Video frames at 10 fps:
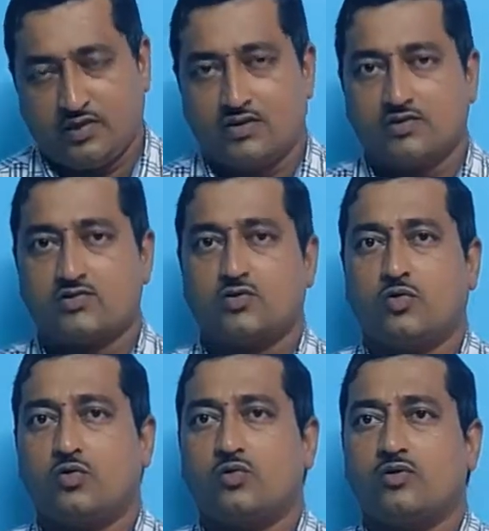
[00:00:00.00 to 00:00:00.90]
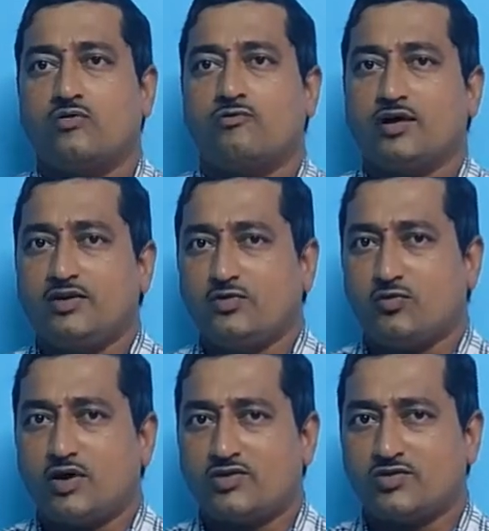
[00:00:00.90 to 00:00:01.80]
So, when you
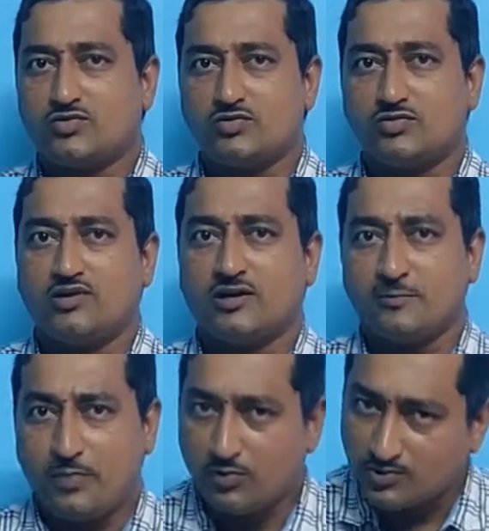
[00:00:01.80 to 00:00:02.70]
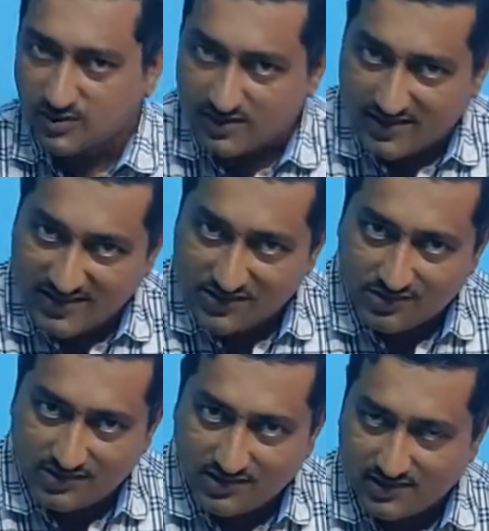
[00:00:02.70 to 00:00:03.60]
want to report the teacher's
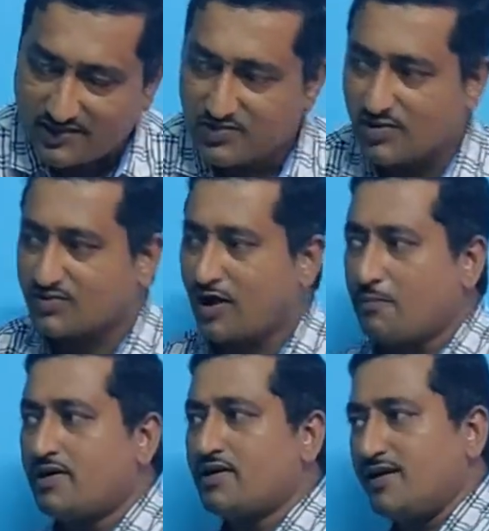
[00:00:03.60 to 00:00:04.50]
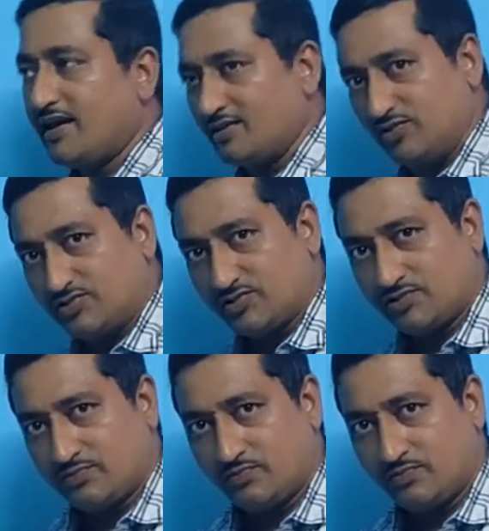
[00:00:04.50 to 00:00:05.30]
sentence to somebody else,